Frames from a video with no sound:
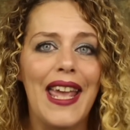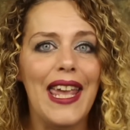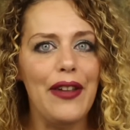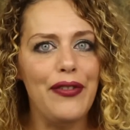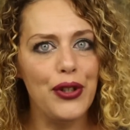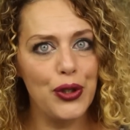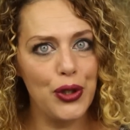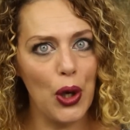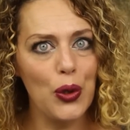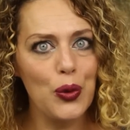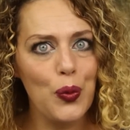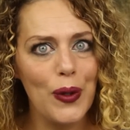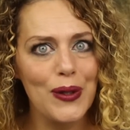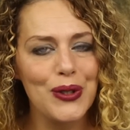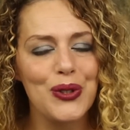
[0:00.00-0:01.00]
If you
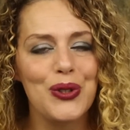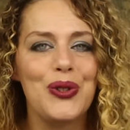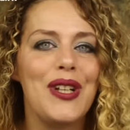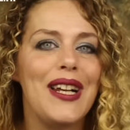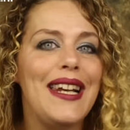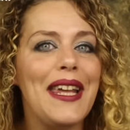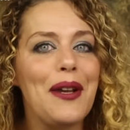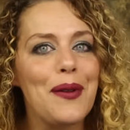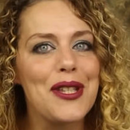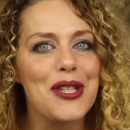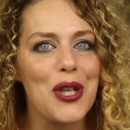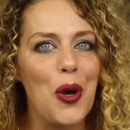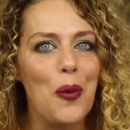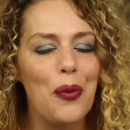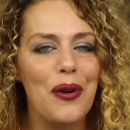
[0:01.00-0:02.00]
don't want to do the liquid
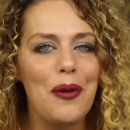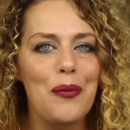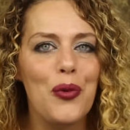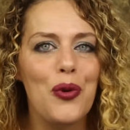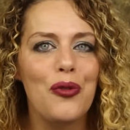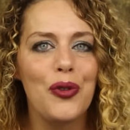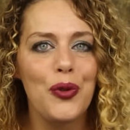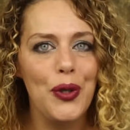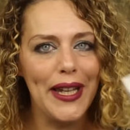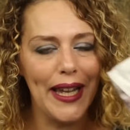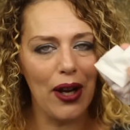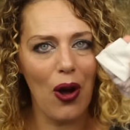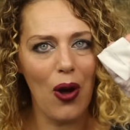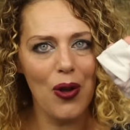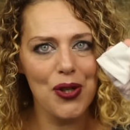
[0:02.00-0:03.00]
soap removal, you
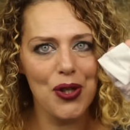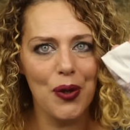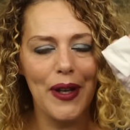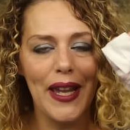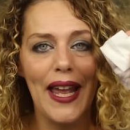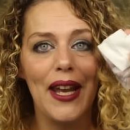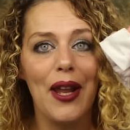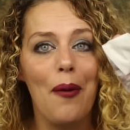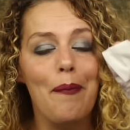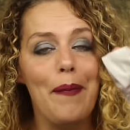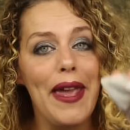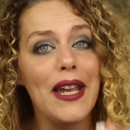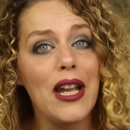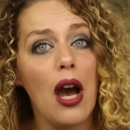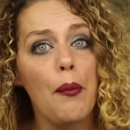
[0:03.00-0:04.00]
can also get a
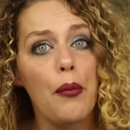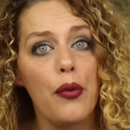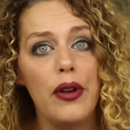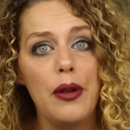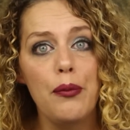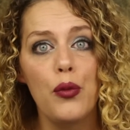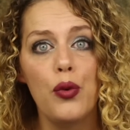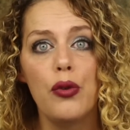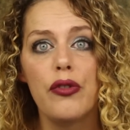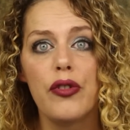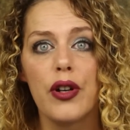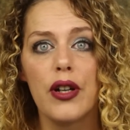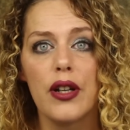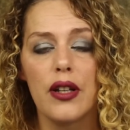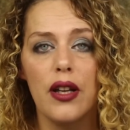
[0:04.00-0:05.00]
makeup
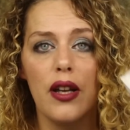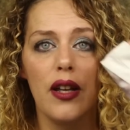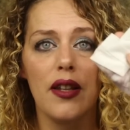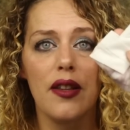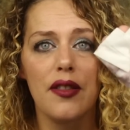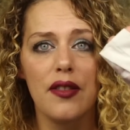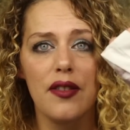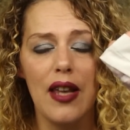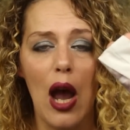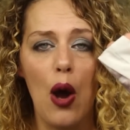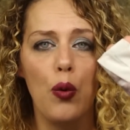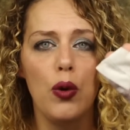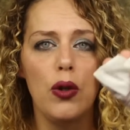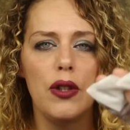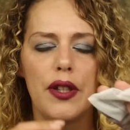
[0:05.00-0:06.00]
remover
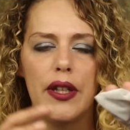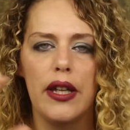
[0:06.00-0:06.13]
towel.